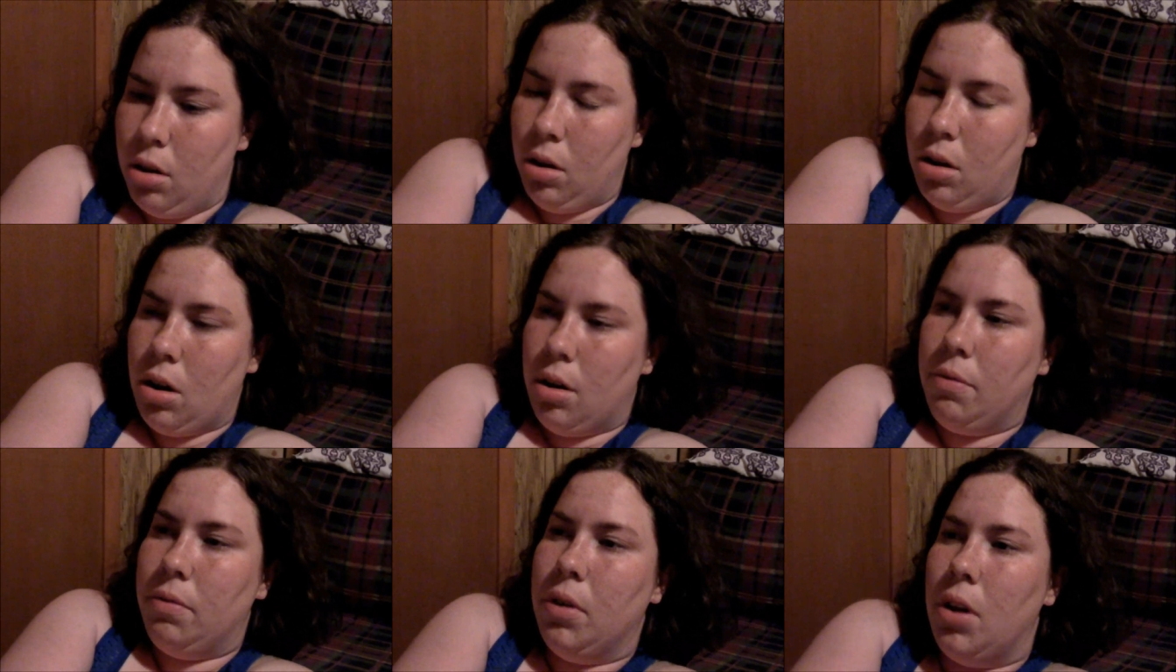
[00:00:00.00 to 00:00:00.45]

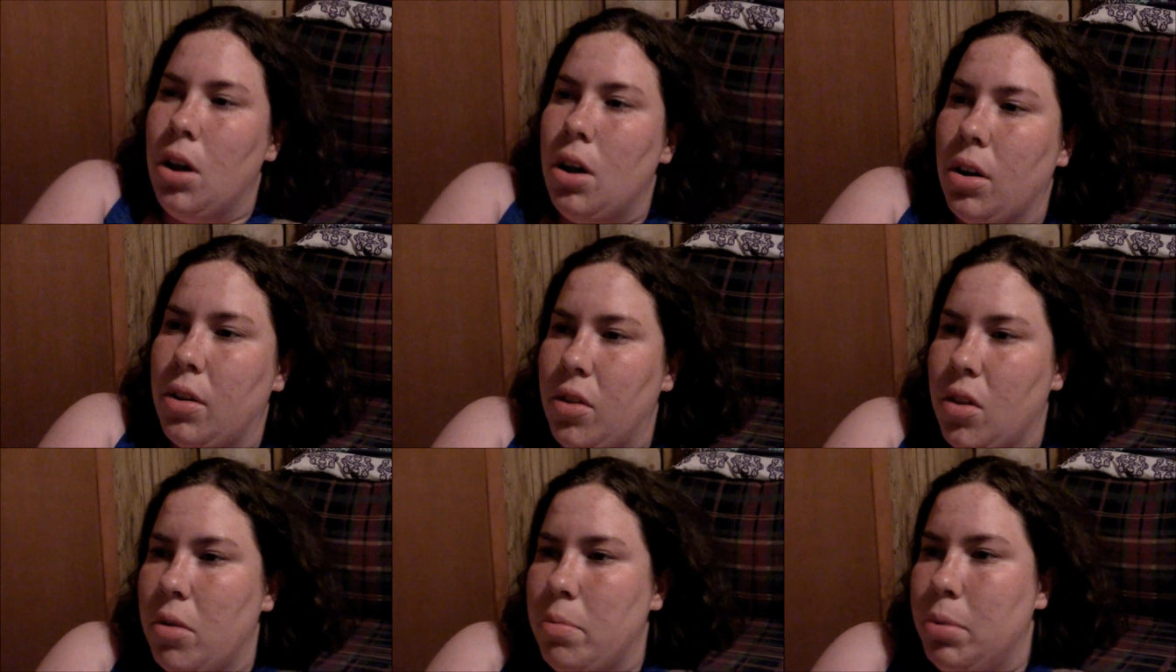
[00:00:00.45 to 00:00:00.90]
got
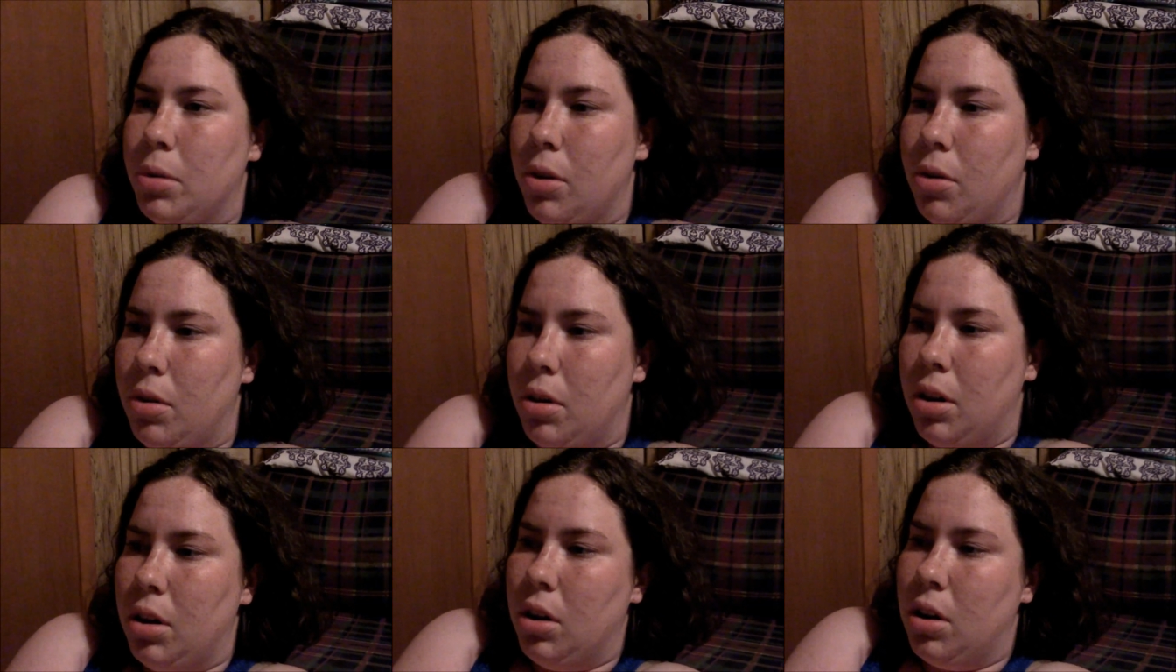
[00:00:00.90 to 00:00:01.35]
vlogs
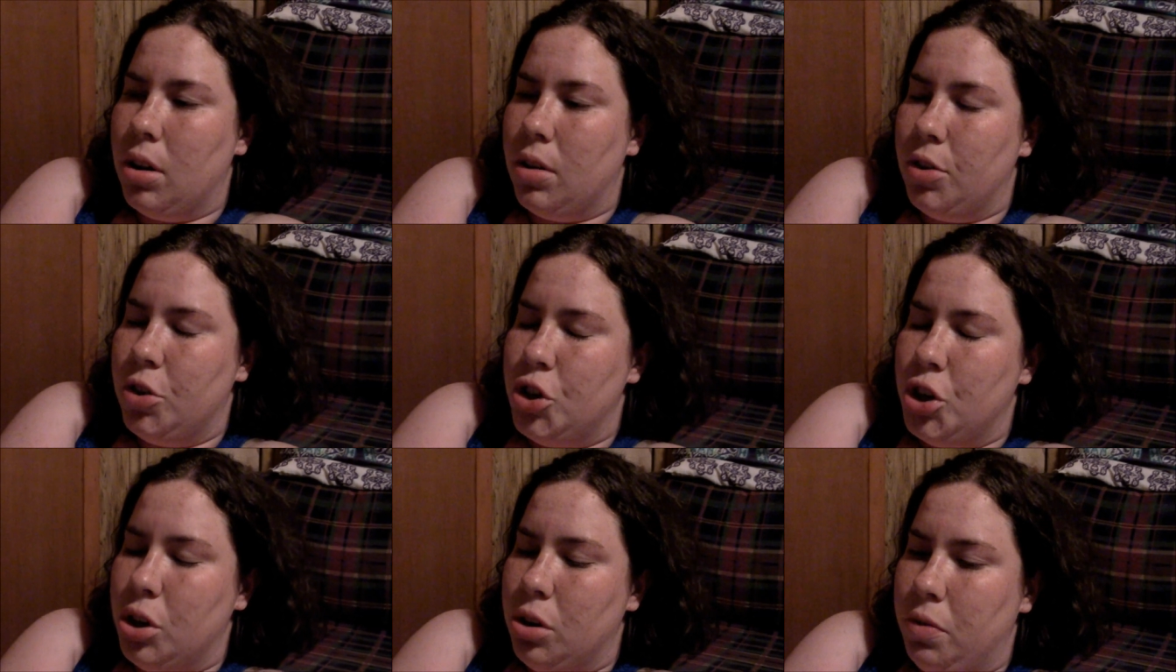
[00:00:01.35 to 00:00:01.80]
uploaded, got
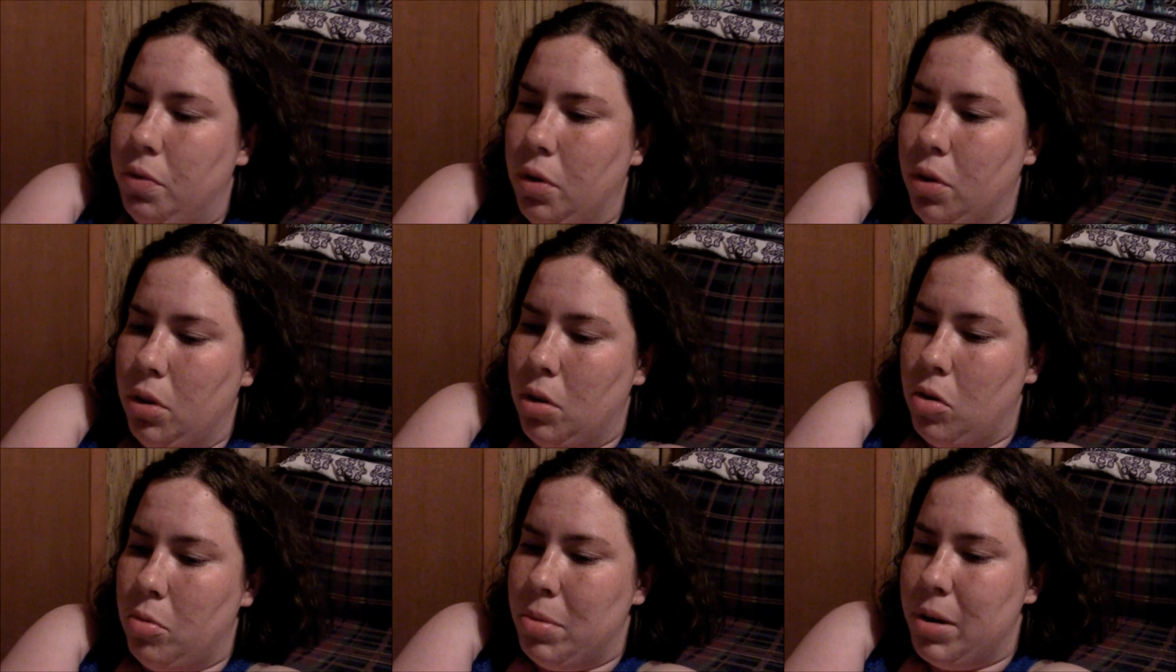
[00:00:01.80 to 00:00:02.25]
to chill for
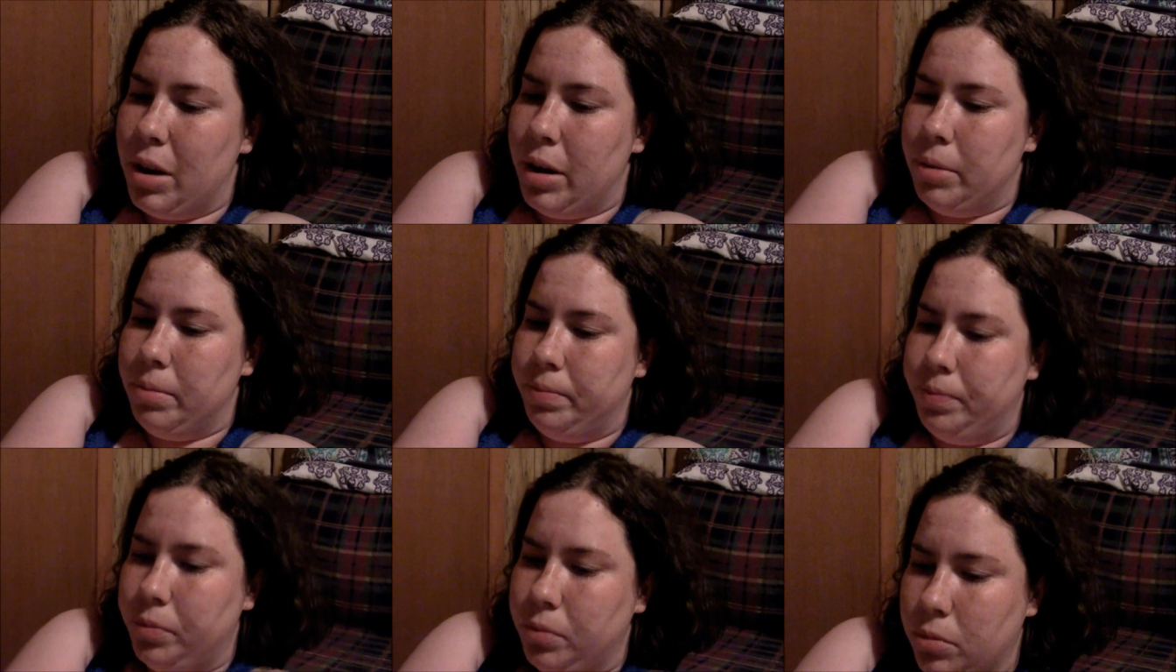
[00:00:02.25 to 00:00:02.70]
a little bit.